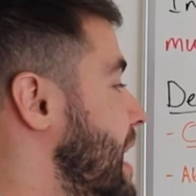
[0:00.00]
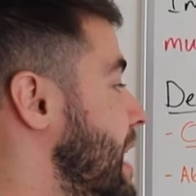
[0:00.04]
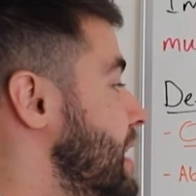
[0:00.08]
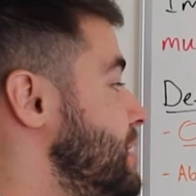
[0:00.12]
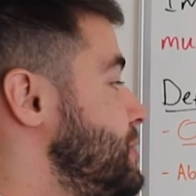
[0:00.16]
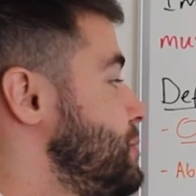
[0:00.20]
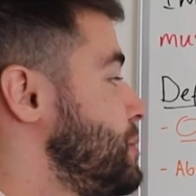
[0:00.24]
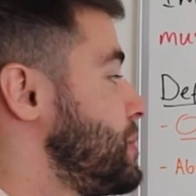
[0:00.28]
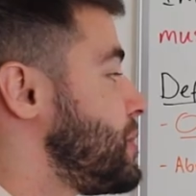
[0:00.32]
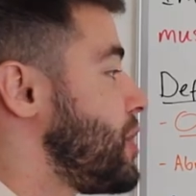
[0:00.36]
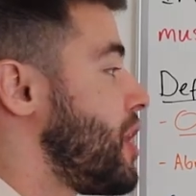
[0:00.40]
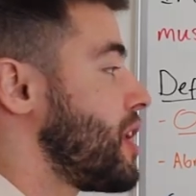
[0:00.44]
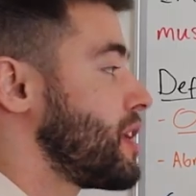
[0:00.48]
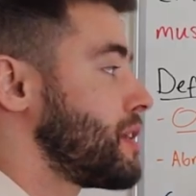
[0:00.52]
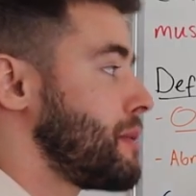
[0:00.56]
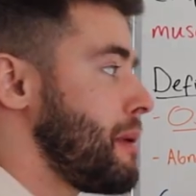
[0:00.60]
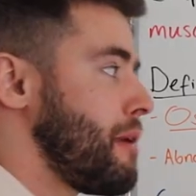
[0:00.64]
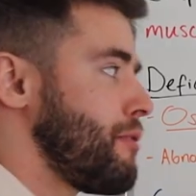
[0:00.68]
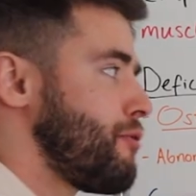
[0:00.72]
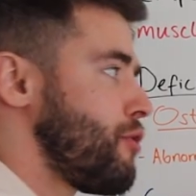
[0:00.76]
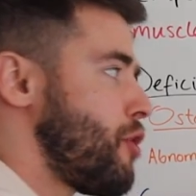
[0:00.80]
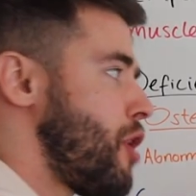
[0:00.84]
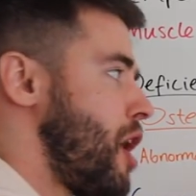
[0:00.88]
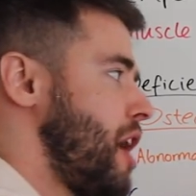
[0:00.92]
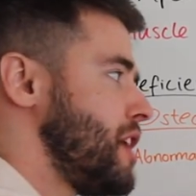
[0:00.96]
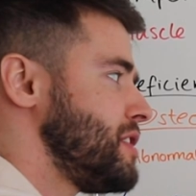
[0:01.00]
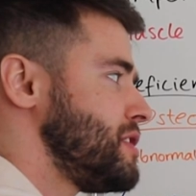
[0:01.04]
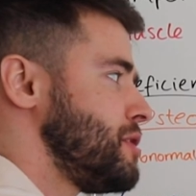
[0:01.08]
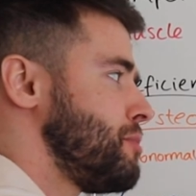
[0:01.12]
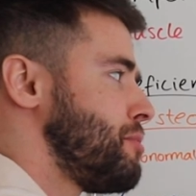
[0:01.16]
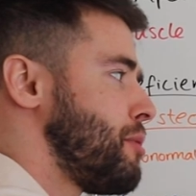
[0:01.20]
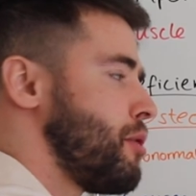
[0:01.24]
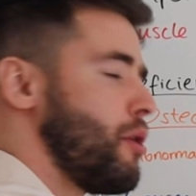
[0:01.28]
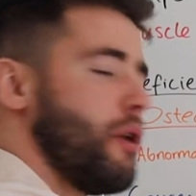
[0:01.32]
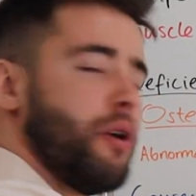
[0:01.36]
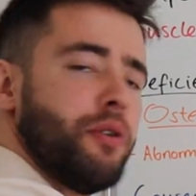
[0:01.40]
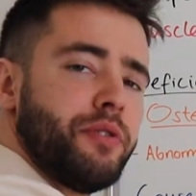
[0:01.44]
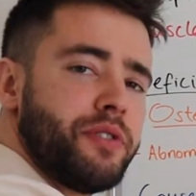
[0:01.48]
Now, as we talked about, for
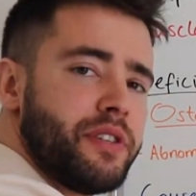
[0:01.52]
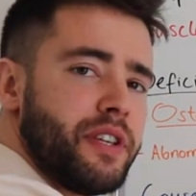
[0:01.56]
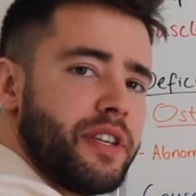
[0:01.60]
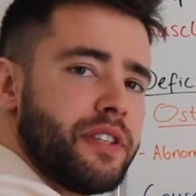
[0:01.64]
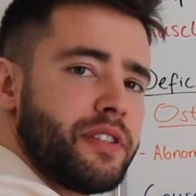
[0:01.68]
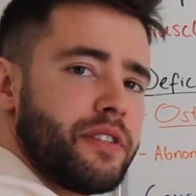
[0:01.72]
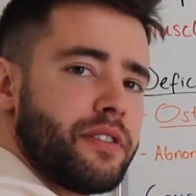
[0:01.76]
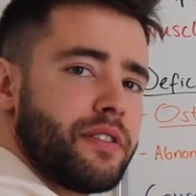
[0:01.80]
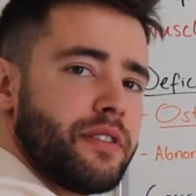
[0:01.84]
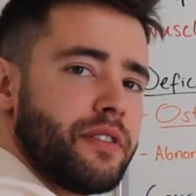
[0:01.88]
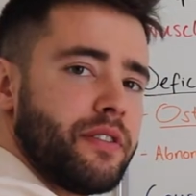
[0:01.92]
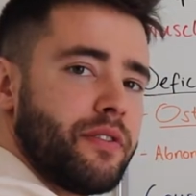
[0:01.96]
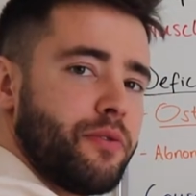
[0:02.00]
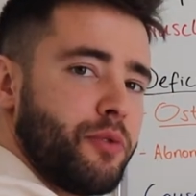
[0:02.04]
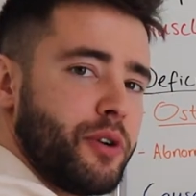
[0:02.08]
osteoporosis,